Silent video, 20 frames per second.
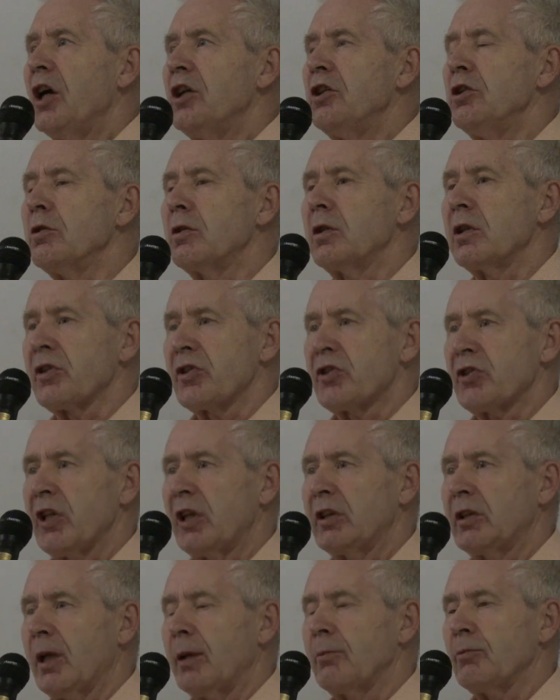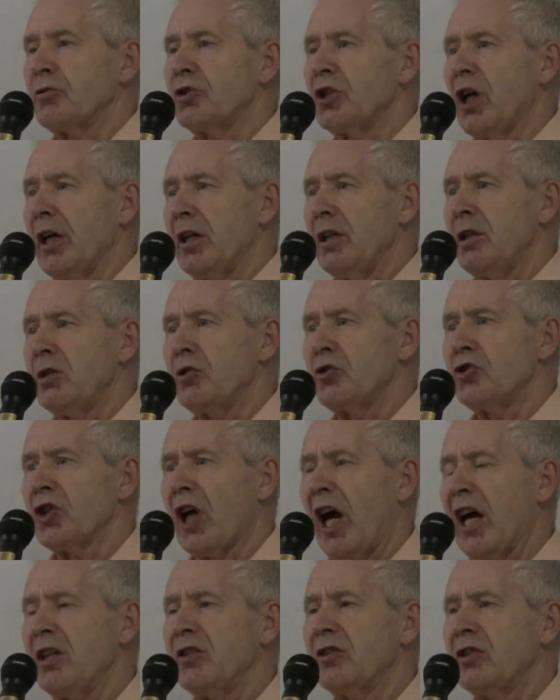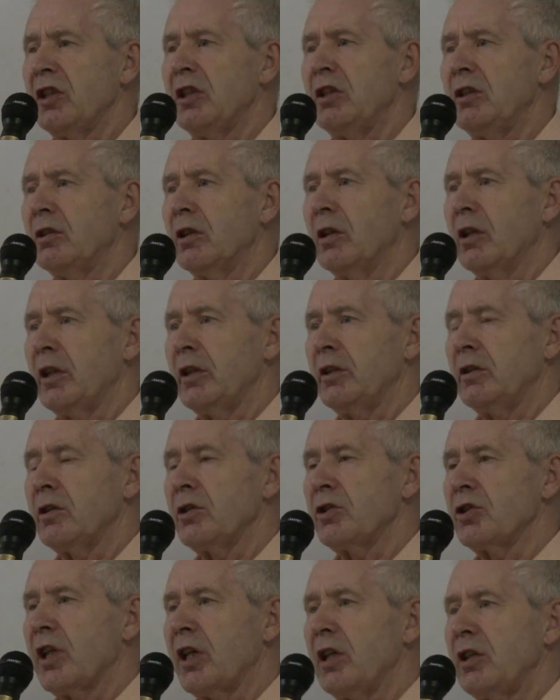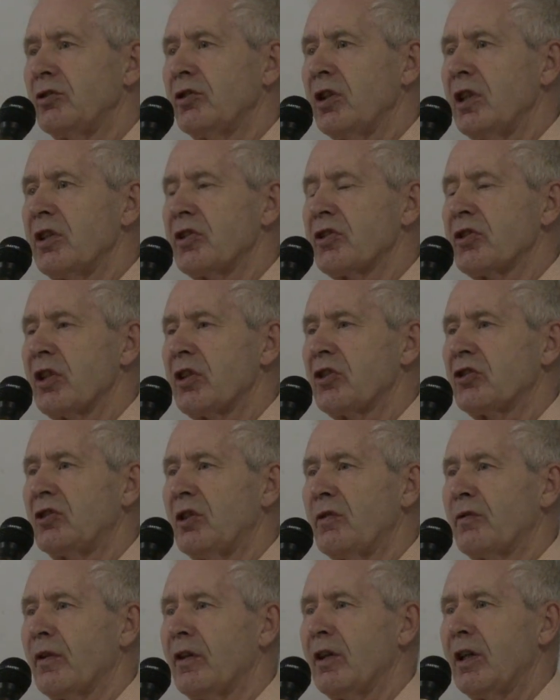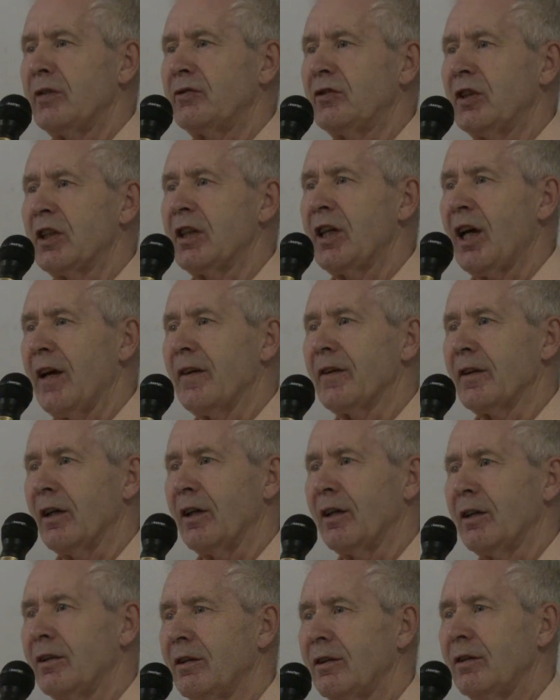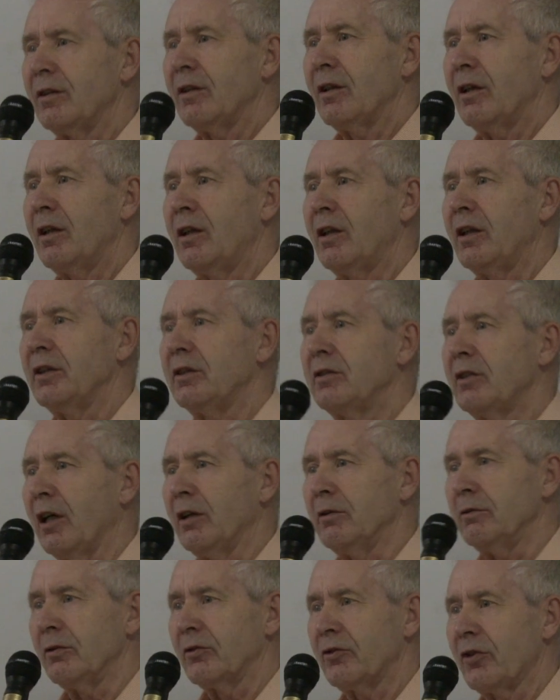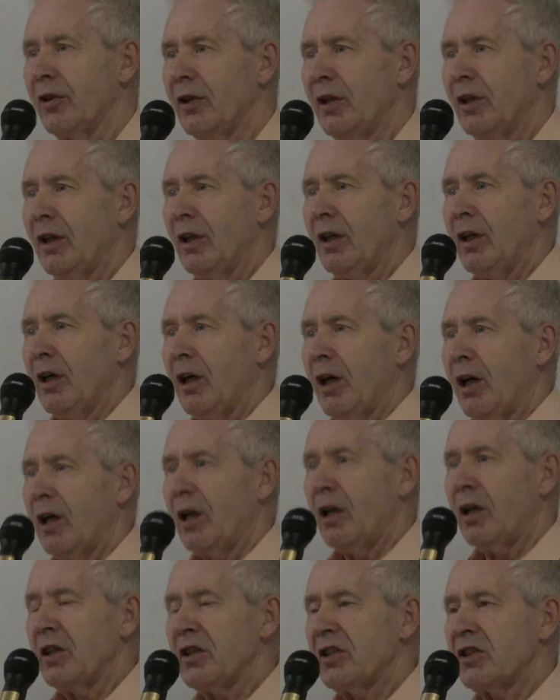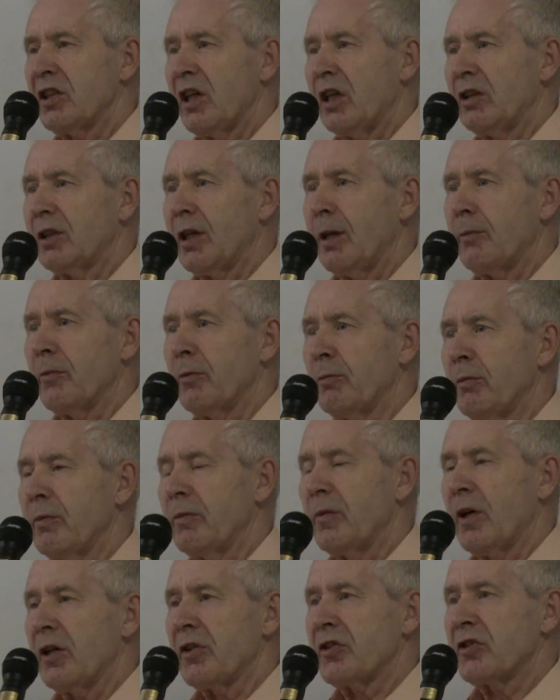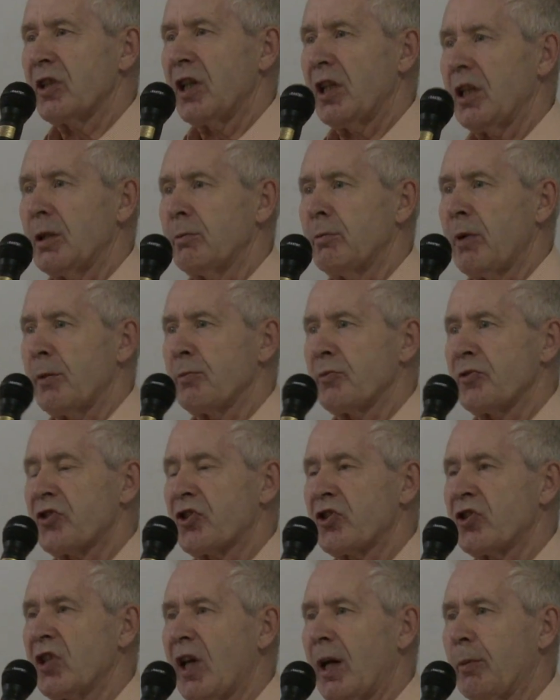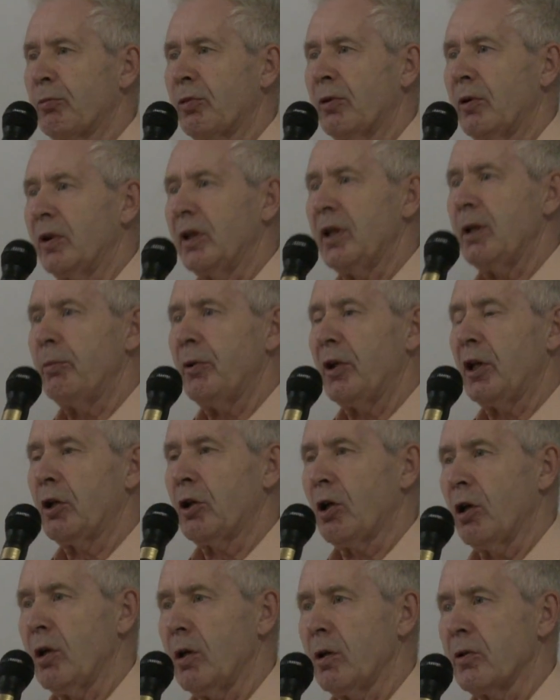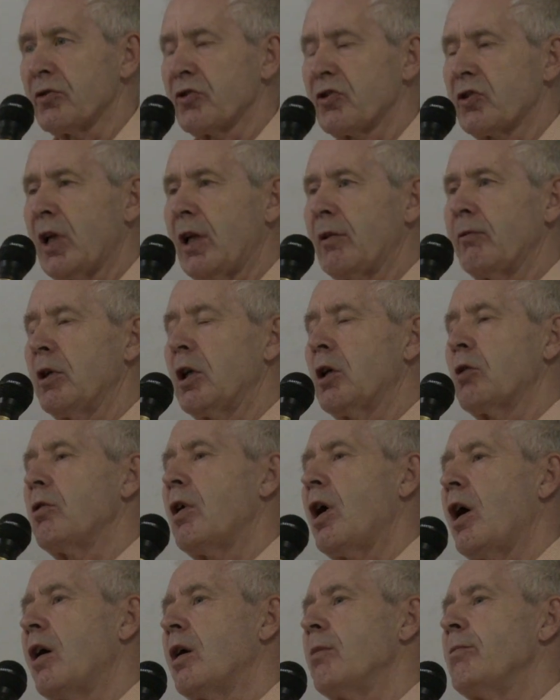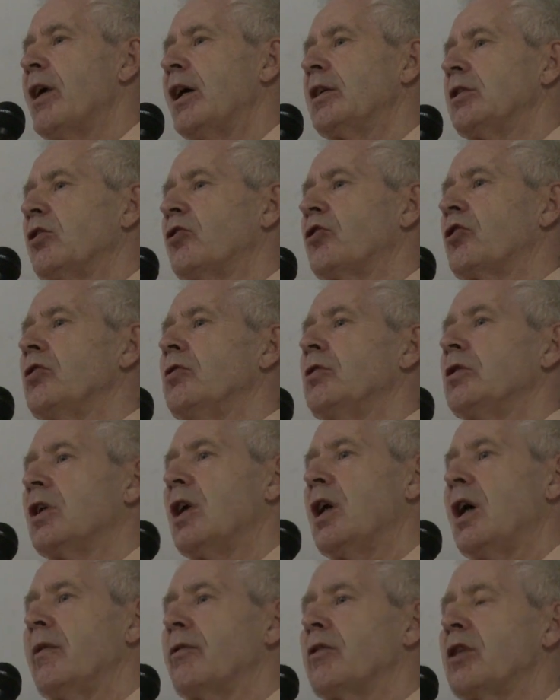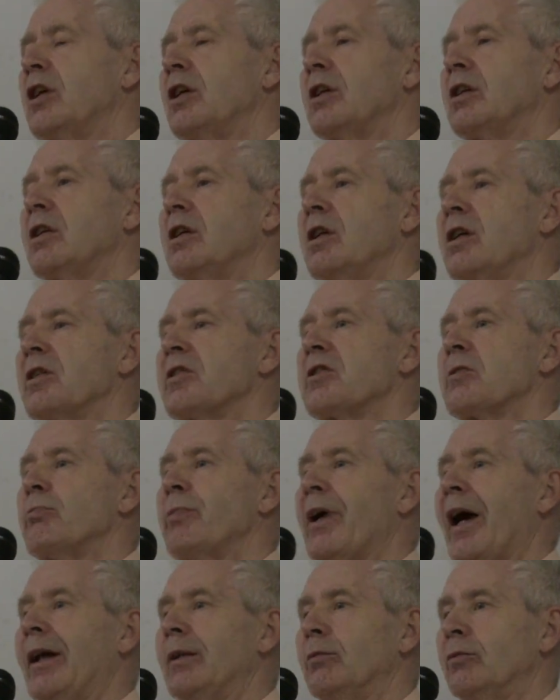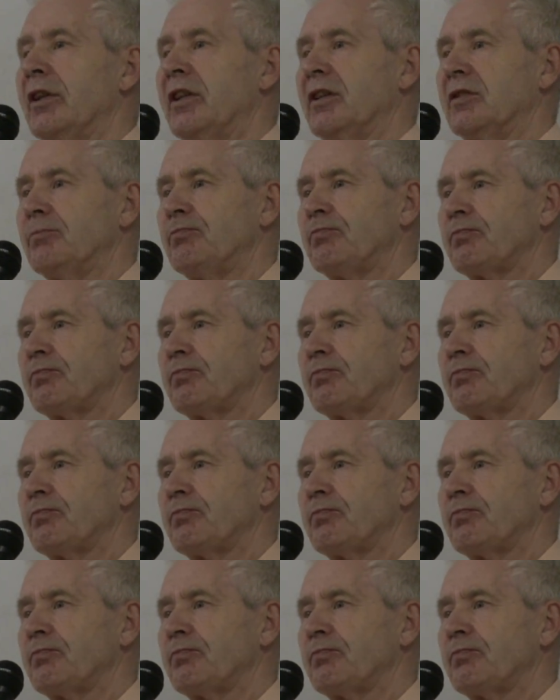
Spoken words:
you can set up JT9 and JT65 together. I don't. I set them up separately because they require about a 2.5 kilohertz bandwidth.